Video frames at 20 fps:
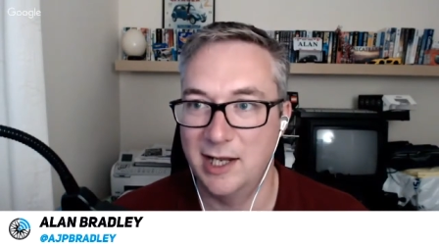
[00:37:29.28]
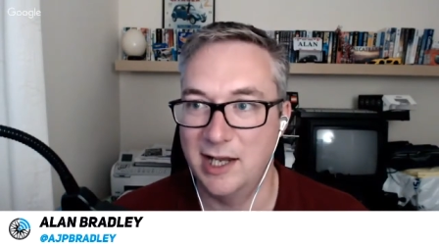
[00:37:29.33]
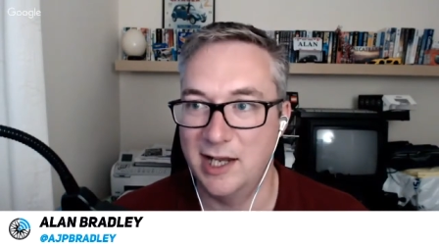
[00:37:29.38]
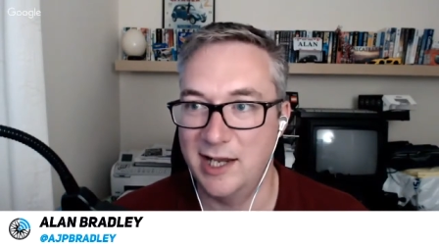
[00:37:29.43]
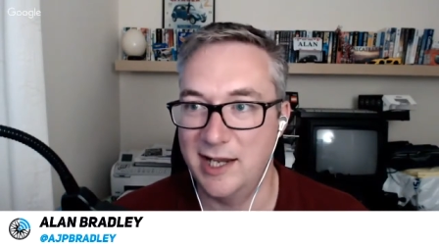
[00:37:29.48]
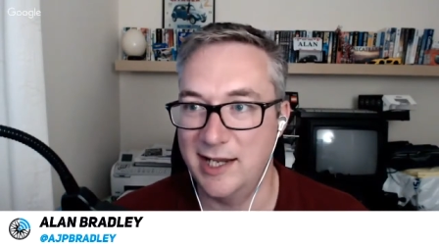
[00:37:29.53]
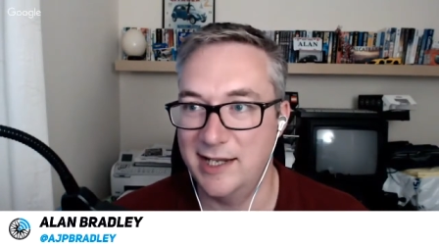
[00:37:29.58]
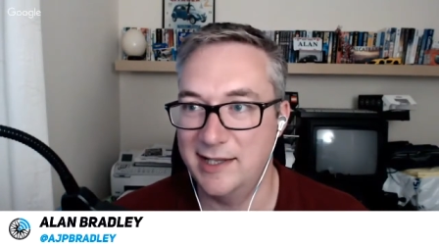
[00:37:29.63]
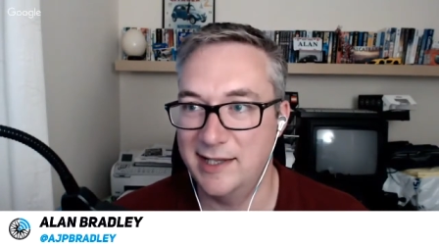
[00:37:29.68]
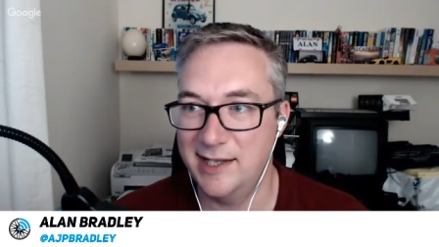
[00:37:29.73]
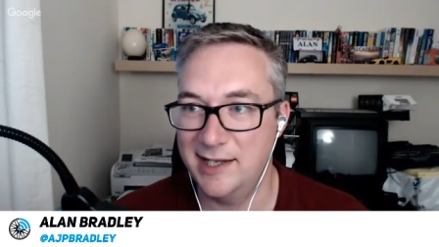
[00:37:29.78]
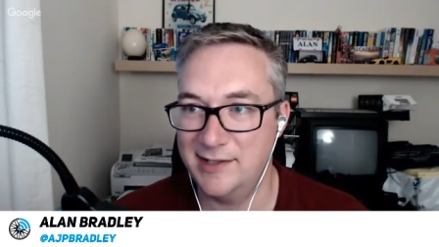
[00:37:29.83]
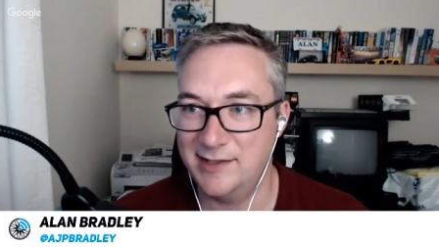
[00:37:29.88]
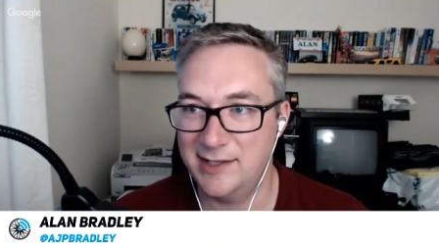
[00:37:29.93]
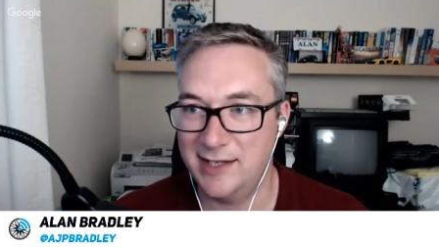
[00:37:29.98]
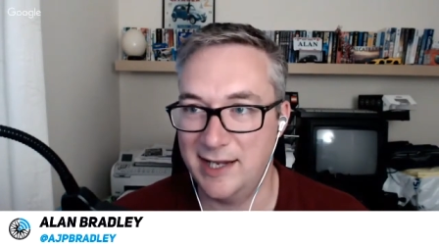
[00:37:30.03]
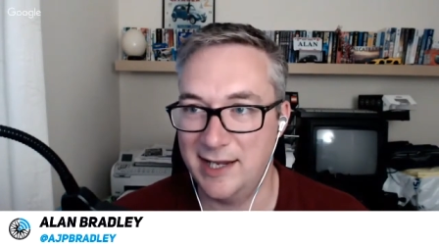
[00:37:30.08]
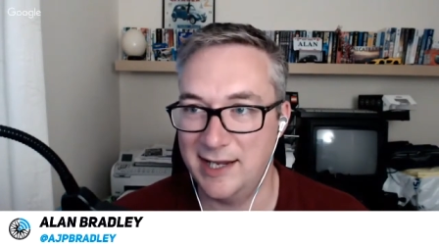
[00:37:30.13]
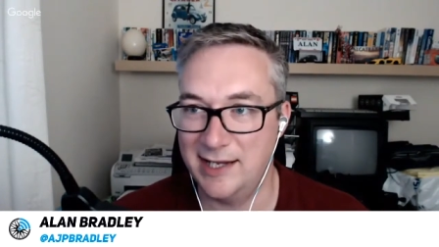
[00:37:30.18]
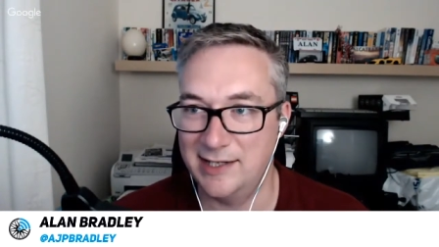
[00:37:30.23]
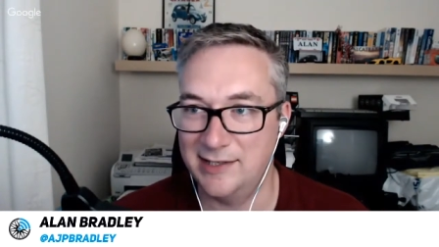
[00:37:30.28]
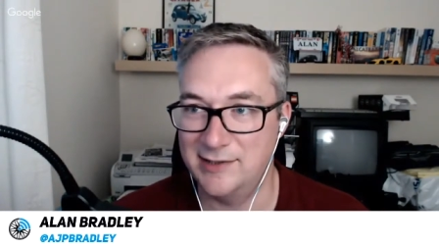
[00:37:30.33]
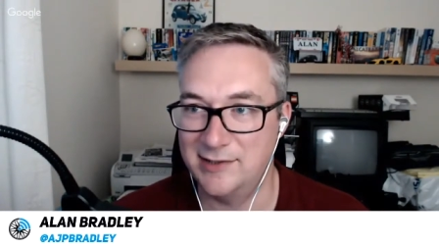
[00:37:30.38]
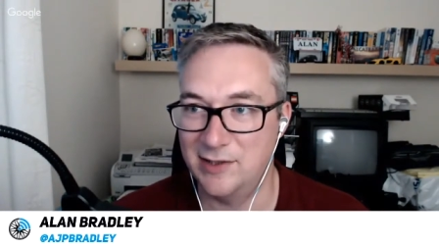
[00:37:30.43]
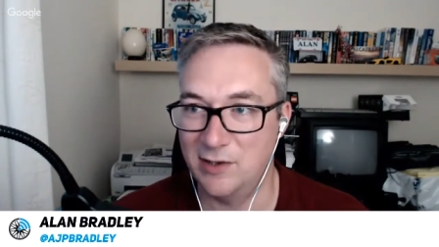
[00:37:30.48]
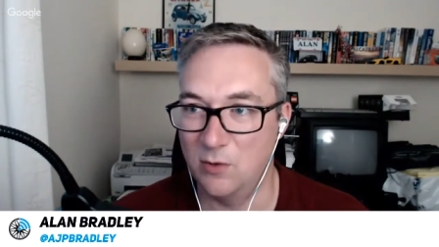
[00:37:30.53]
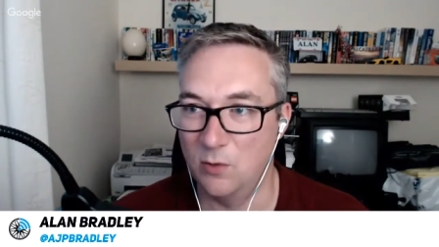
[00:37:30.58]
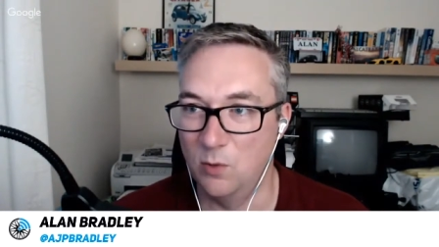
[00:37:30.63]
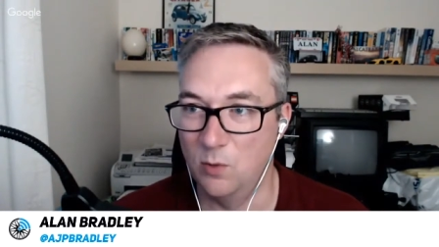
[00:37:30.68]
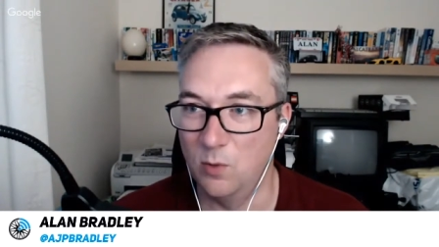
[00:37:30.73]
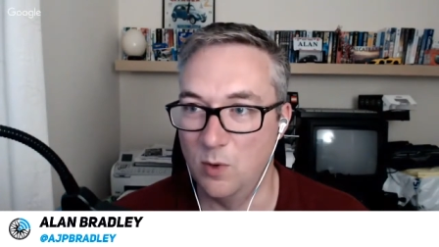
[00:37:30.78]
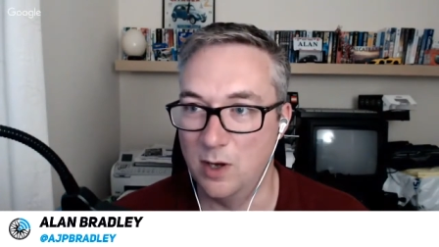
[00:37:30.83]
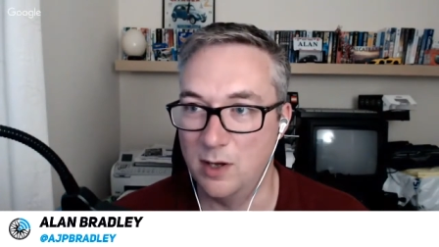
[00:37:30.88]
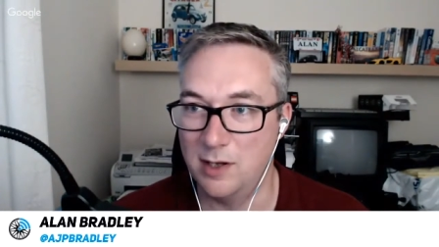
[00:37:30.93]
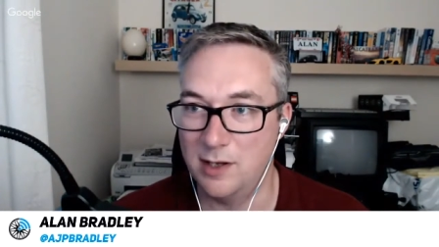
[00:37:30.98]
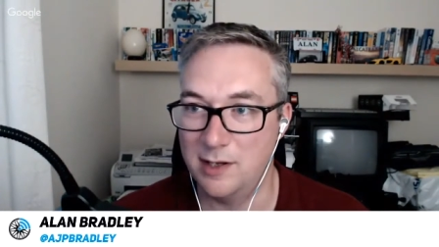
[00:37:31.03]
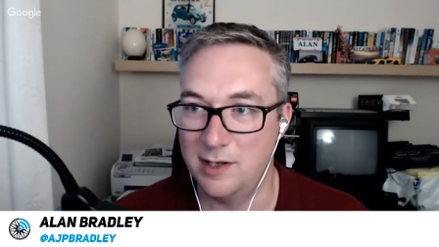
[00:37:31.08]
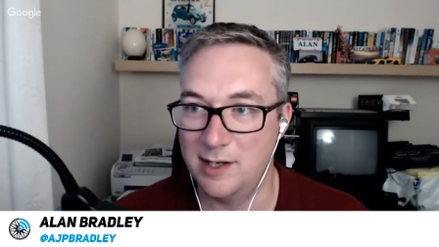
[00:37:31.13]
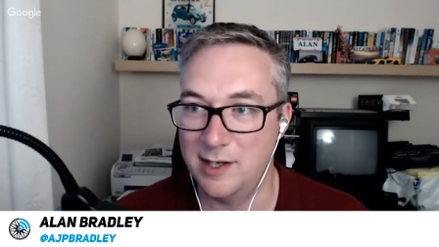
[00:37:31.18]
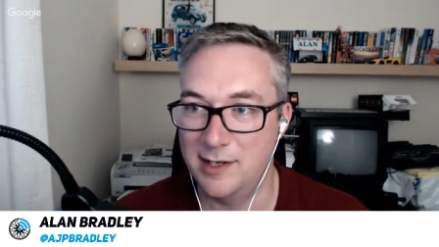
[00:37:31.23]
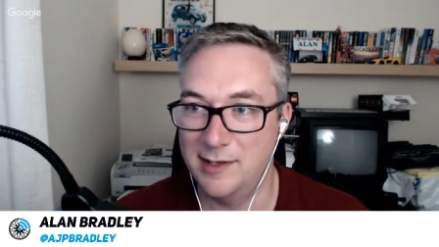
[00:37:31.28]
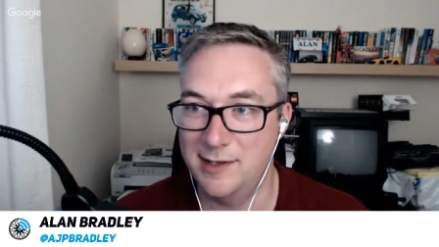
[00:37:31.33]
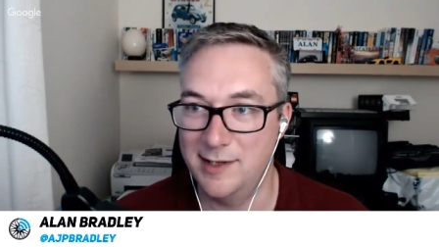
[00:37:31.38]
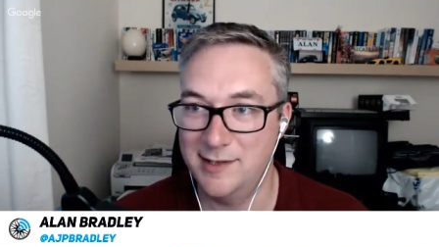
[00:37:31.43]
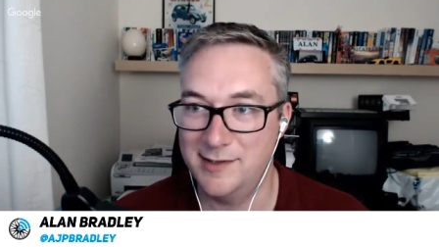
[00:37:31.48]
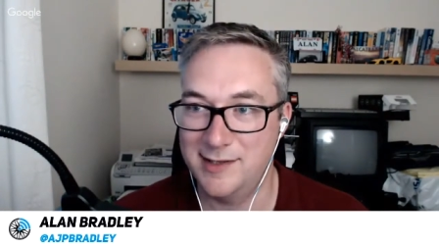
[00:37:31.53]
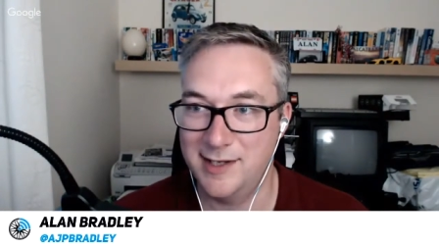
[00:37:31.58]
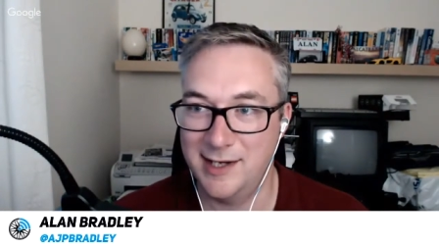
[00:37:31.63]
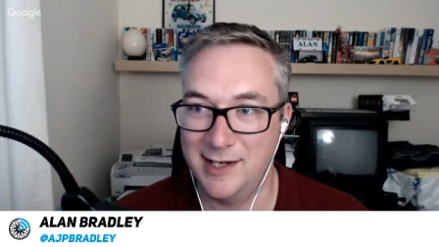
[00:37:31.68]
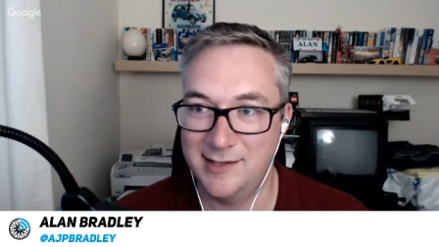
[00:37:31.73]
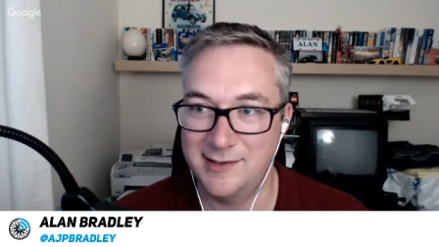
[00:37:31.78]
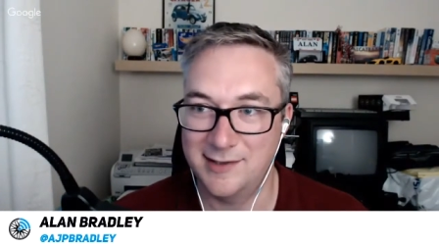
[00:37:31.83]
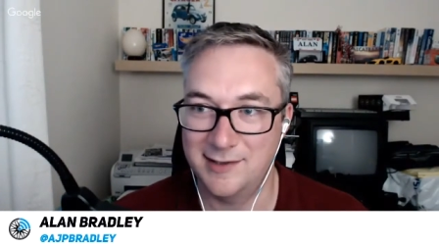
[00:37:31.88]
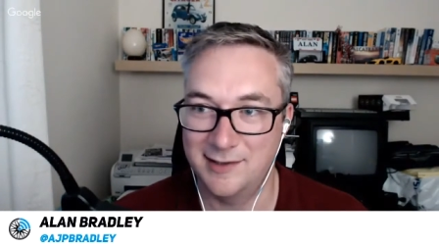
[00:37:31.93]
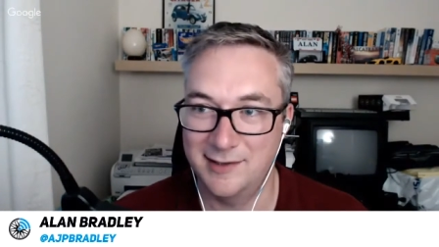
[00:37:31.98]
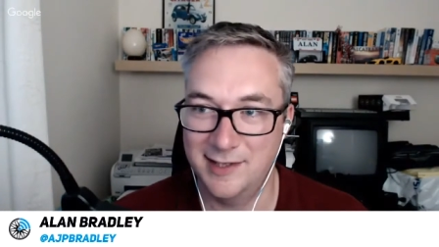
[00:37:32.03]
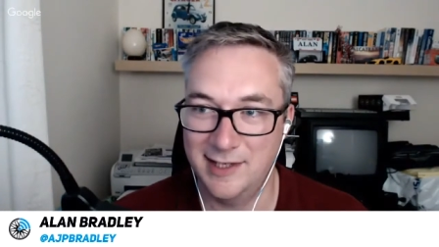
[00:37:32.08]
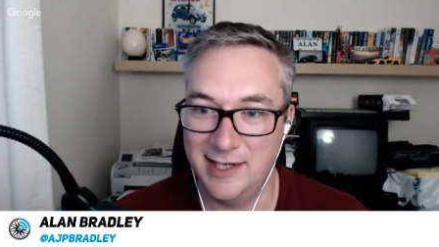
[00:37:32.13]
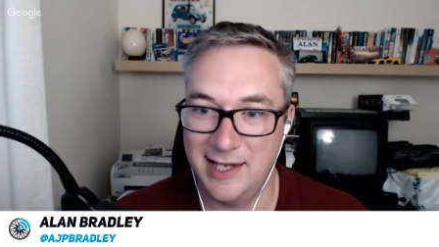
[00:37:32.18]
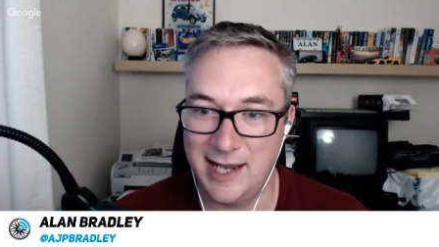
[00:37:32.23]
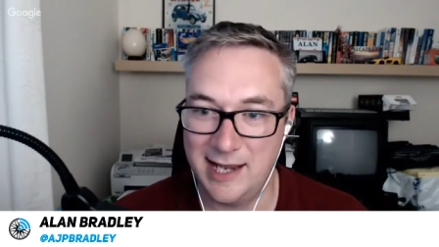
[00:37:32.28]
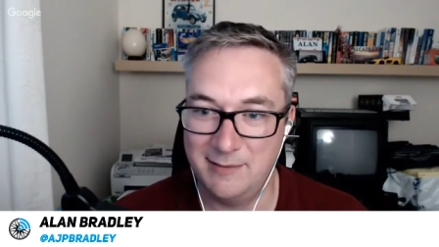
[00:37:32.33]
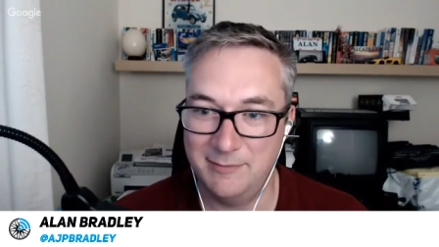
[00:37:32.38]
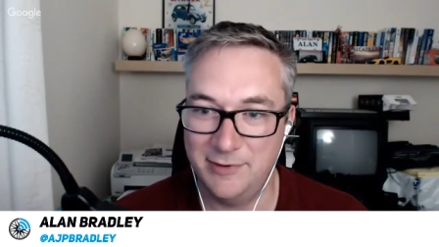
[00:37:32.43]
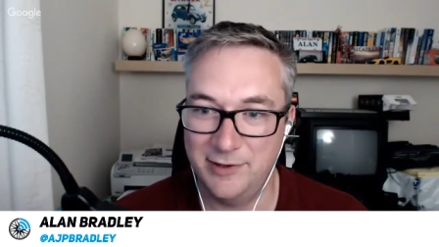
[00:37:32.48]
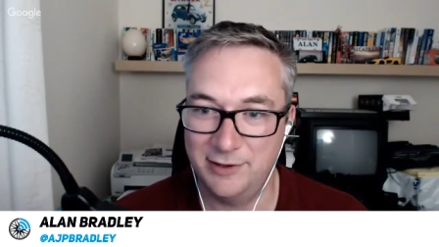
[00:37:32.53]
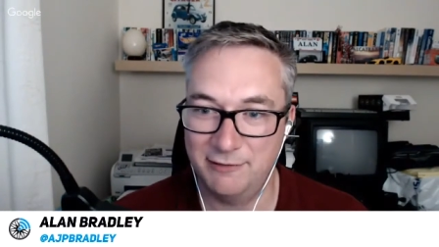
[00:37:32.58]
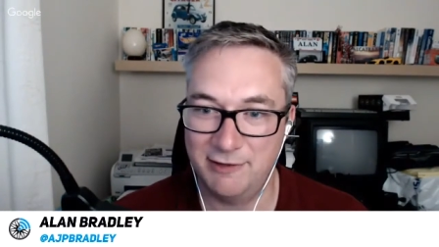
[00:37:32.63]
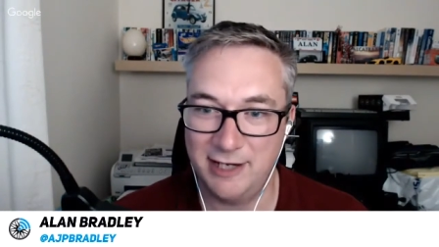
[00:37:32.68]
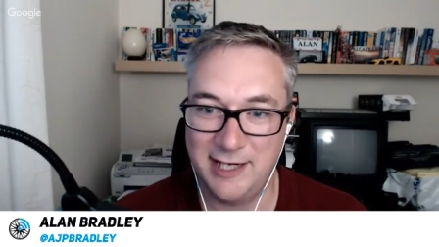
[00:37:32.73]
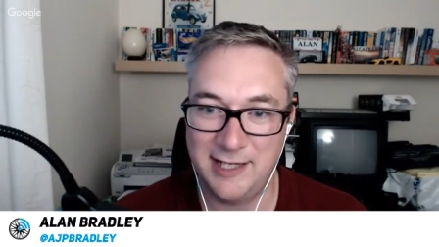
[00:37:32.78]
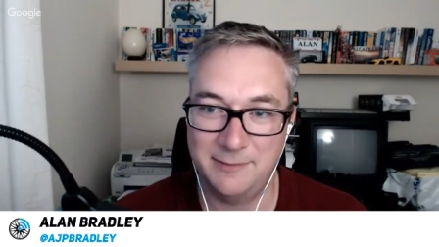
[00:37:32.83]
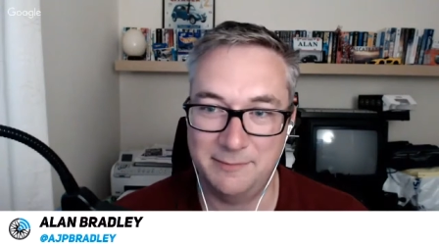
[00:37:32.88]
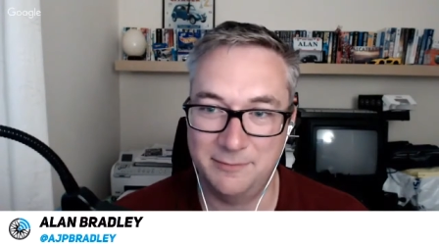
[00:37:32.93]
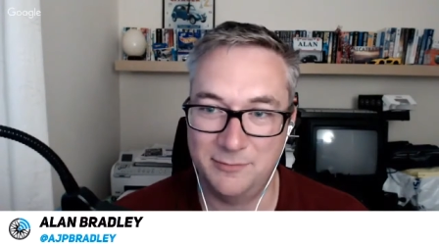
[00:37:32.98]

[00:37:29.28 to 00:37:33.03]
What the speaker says: In this case, the M3,